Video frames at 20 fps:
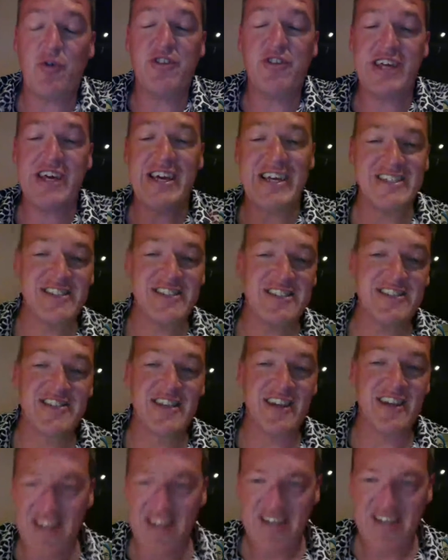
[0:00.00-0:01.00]

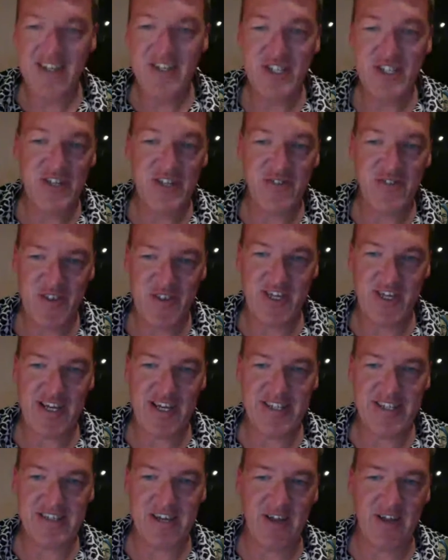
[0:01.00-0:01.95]
things, just for things.